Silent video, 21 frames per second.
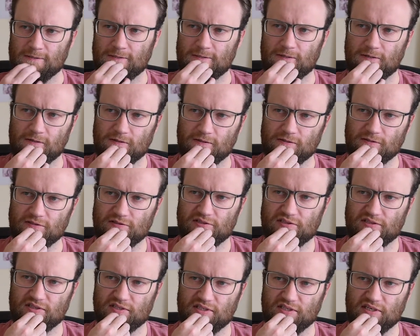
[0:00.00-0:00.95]
that I was
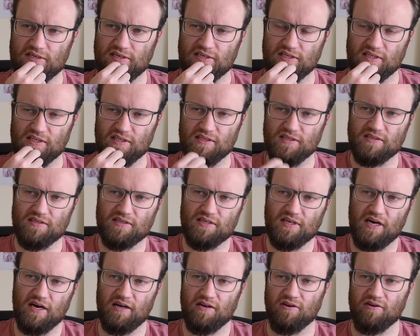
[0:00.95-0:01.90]
seeing the
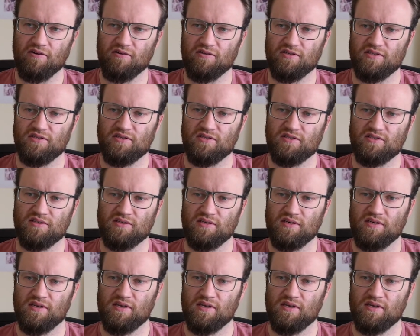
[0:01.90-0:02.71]
cardiologist,